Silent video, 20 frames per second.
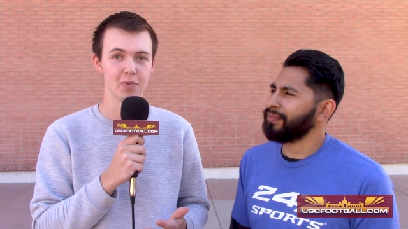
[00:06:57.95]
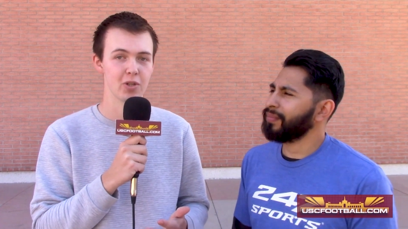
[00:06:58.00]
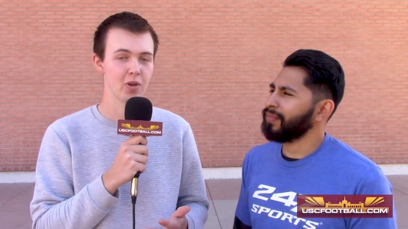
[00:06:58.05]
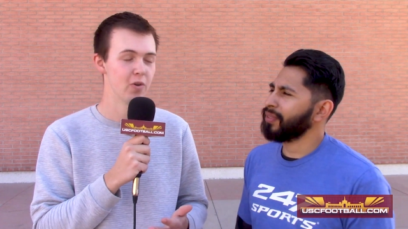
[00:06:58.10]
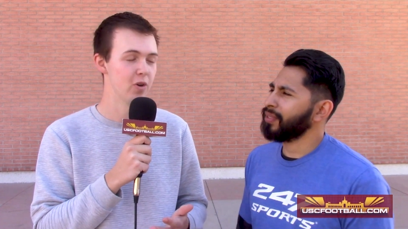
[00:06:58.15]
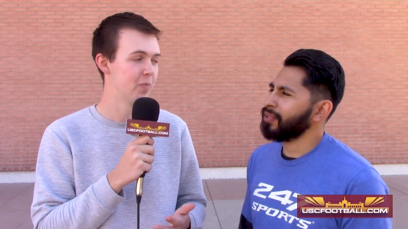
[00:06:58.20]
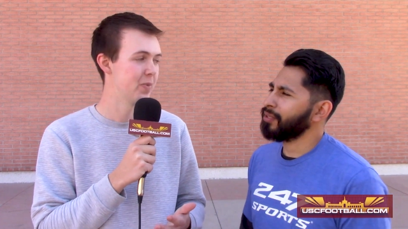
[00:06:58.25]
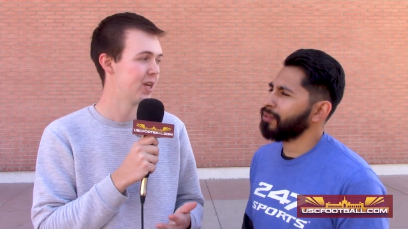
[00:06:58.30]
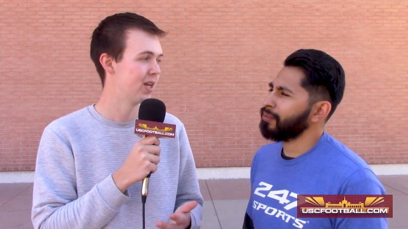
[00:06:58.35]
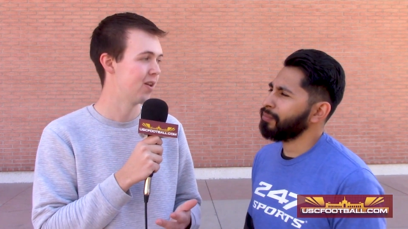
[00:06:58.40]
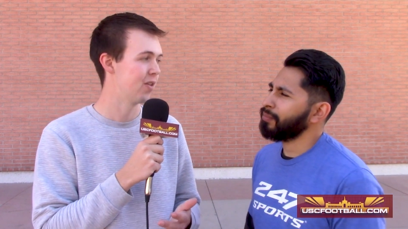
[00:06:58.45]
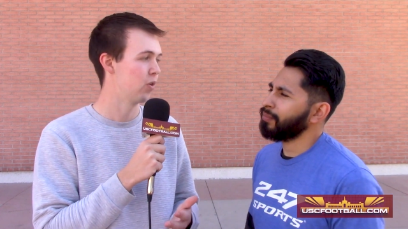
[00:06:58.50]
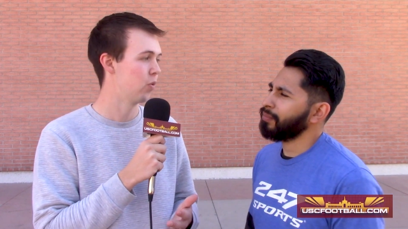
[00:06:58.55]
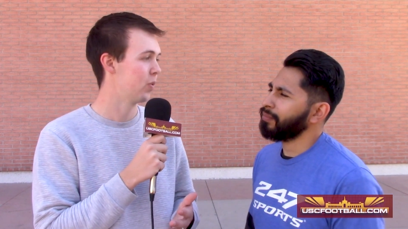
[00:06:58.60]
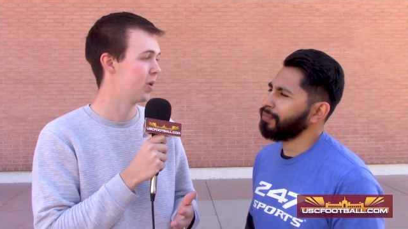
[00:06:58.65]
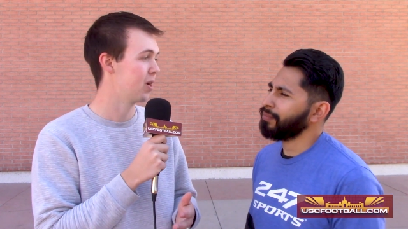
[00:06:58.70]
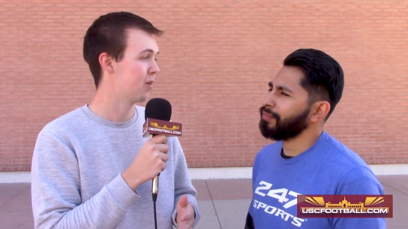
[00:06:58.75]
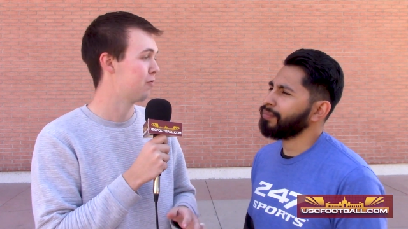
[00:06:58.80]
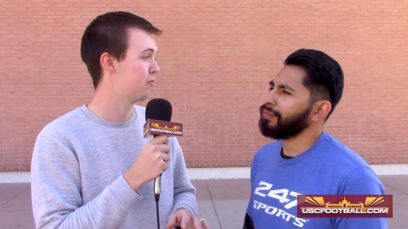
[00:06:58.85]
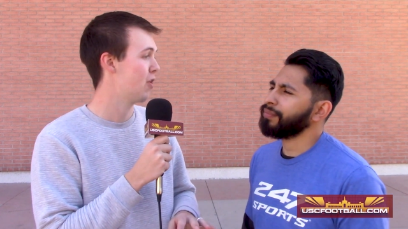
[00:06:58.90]
Speaker 1: so it'll be another
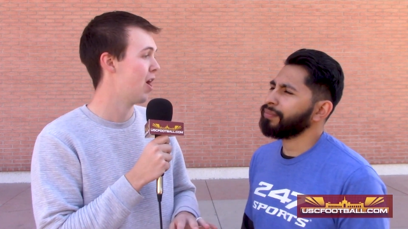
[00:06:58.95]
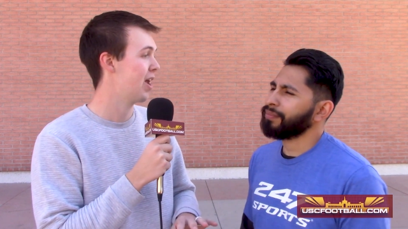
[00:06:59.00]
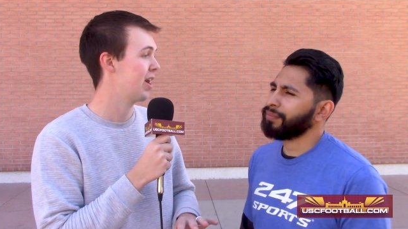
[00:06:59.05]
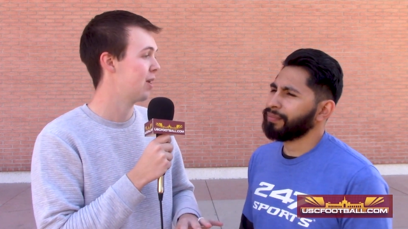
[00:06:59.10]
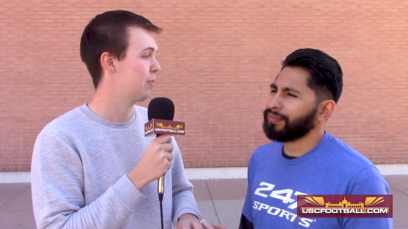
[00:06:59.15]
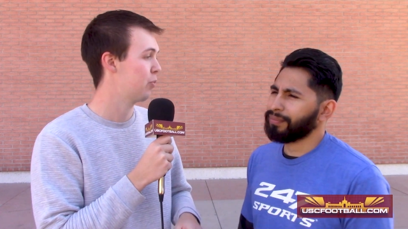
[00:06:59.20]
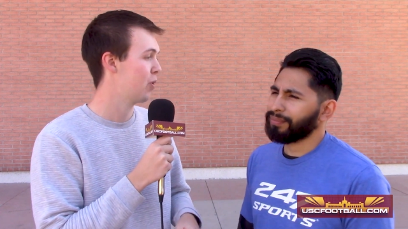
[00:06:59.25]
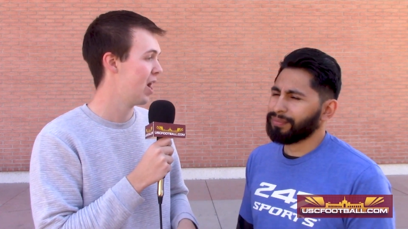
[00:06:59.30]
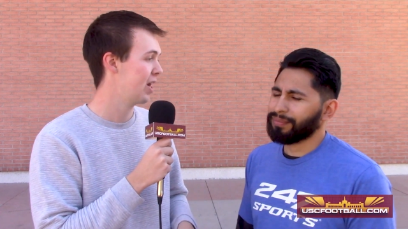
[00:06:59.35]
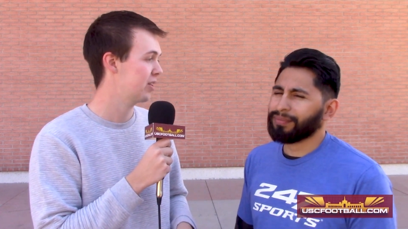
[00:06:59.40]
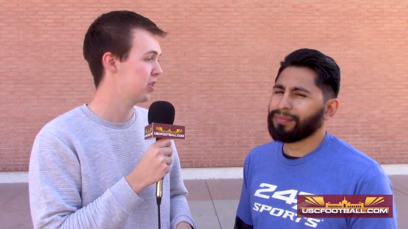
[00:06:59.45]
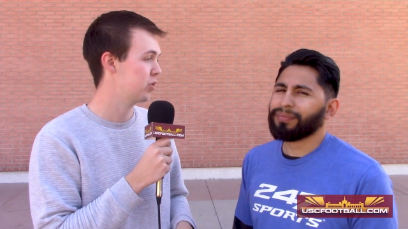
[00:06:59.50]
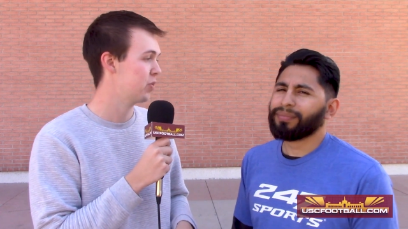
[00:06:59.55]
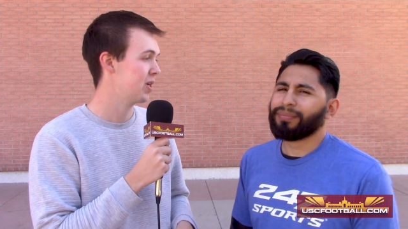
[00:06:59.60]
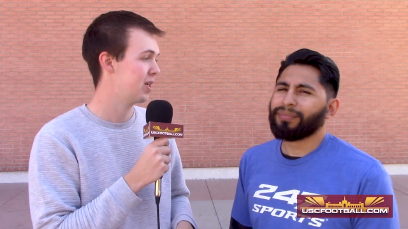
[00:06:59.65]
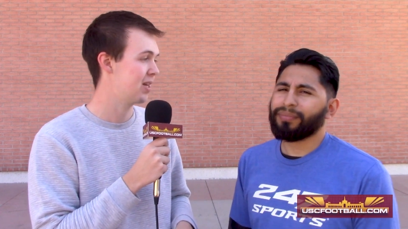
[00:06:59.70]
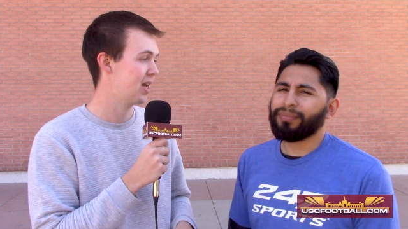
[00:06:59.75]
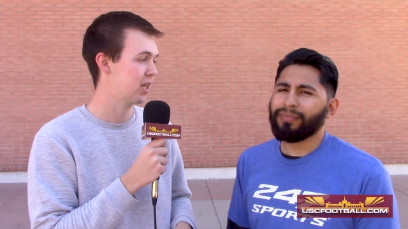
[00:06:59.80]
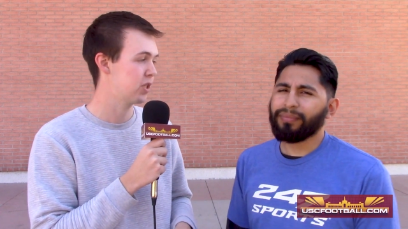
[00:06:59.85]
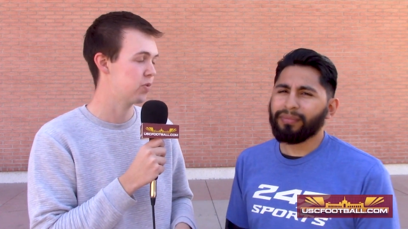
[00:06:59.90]
weird Friday practice
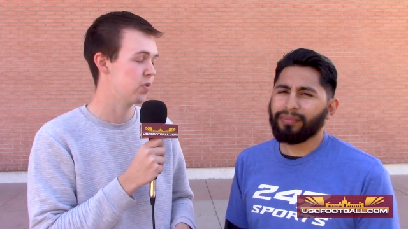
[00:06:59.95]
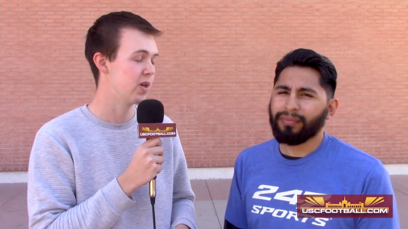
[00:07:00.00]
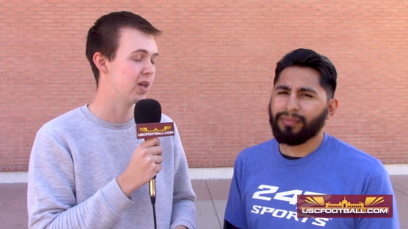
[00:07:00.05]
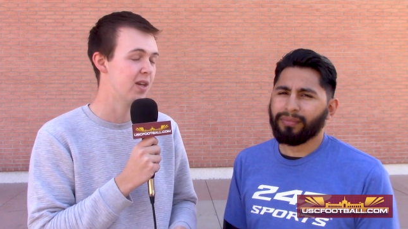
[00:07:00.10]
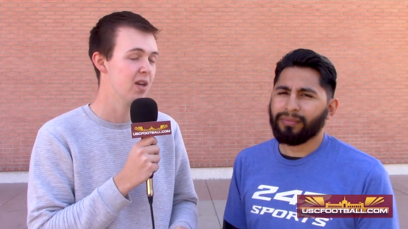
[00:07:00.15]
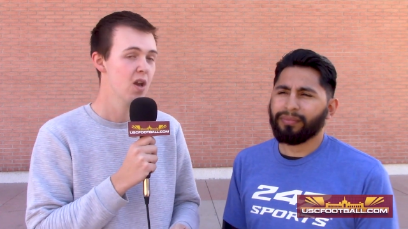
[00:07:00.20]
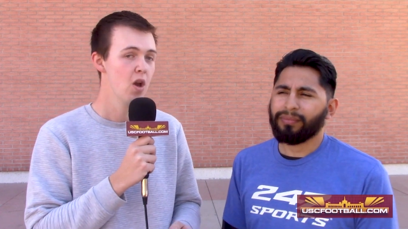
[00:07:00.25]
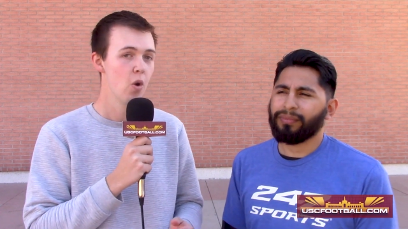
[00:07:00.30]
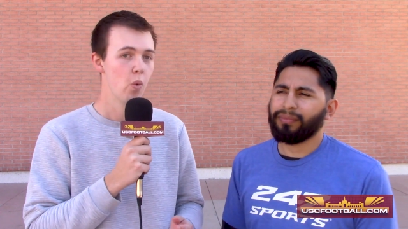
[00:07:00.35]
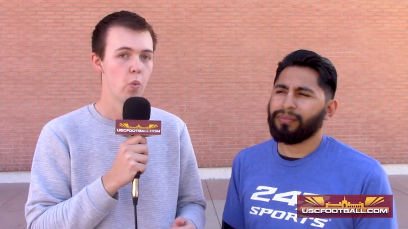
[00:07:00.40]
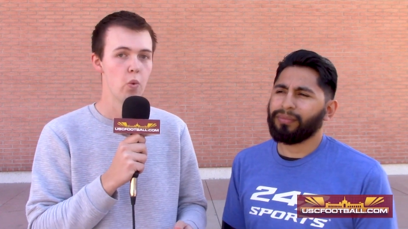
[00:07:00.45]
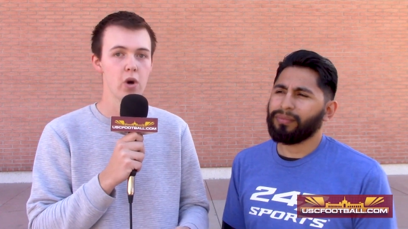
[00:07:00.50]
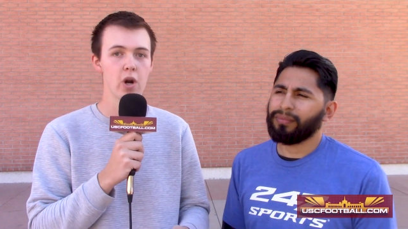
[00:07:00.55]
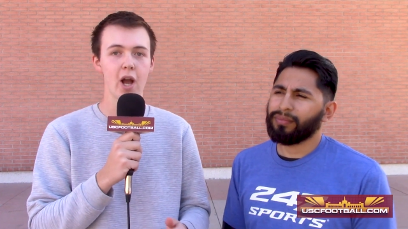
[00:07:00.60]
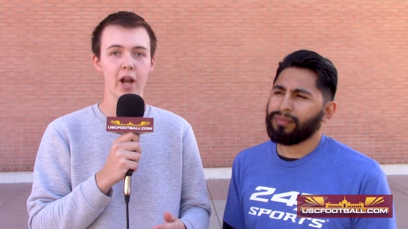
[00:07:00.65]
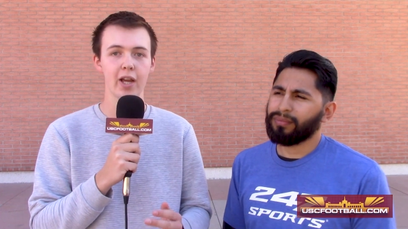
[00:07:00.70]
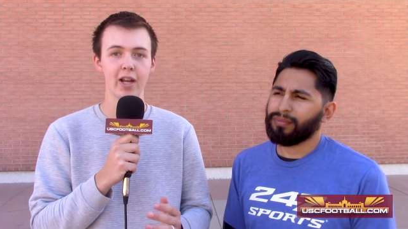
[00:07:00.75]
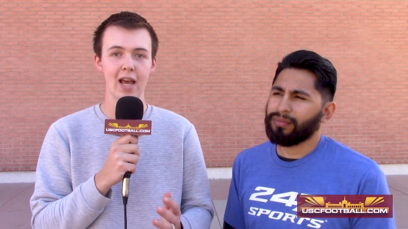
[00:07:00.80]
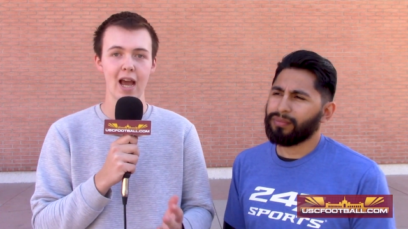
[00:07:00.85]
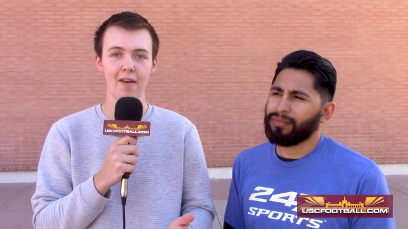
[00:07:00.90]
week next week. We're
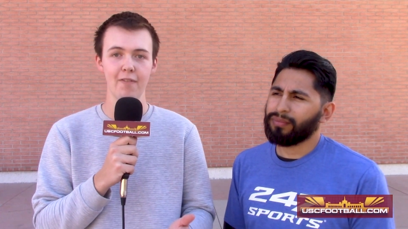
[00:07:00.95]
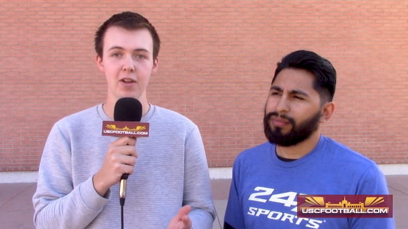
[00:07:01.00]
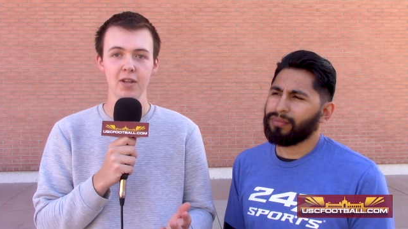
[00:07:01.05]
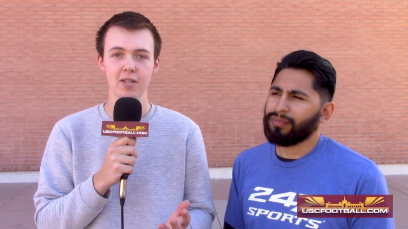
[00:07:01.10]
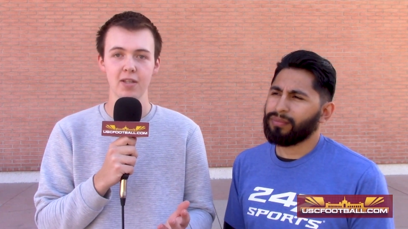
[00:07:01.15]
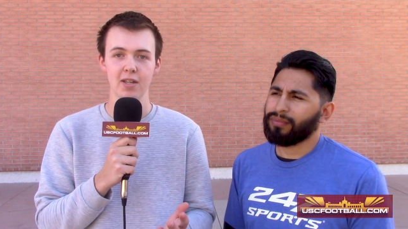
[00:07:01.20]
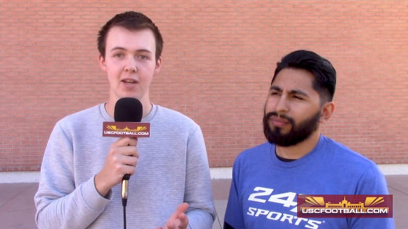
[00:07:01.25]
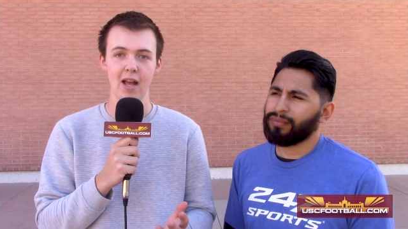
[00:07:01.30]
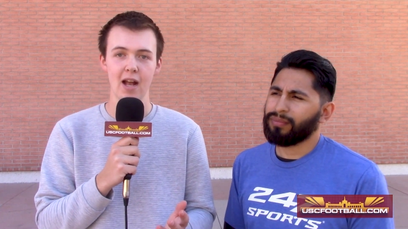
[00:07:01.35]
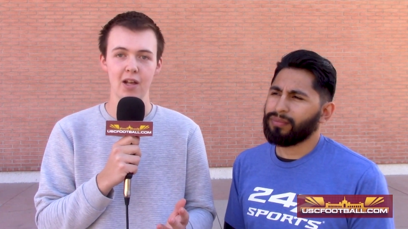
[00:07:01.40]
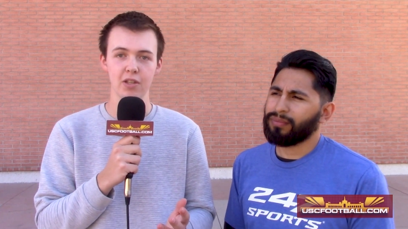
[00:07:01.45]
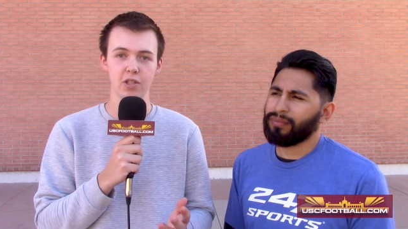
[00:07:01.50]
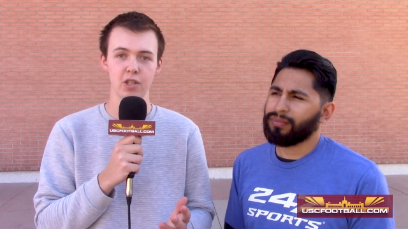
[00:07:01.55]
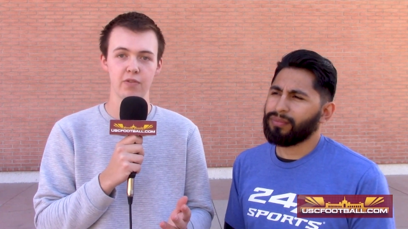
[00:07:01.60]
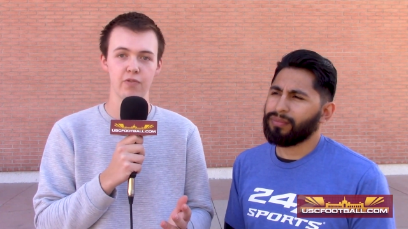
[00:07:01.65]
not going to have instant analysis